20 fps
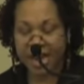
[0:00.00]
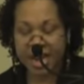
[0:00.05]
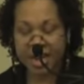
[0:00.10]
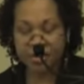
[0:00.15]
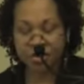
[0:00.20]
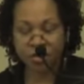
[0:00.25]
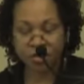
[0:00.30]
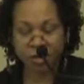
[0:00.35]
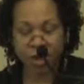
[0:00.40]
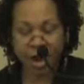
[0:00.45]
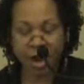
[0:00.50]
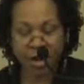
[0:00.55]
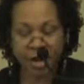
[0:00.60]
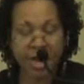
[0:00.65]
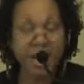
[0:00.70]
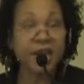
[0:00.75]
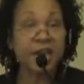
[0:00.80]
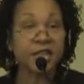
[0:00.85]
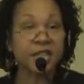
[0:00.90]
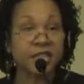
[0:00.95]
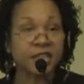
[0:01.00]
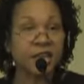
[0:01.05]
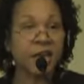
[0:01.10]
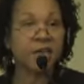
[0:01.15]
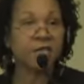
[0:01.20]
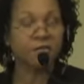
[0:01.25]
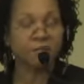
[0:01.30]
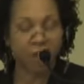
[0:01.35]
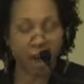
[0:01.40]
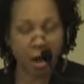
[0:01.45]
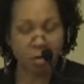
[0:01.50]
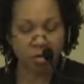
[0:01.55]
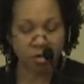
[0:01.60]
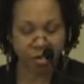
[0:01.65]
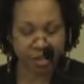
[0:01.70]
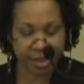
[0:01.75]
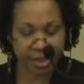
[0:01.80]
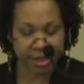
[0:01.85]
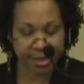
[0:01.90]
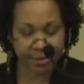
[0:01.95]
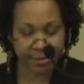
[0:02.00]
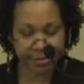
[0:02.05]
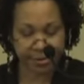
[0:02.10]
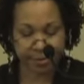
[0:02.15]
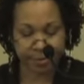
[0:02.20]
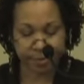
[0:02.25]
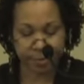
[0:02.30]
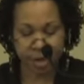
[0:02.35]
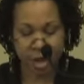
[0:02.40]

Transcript: N train eating sunflower seeds.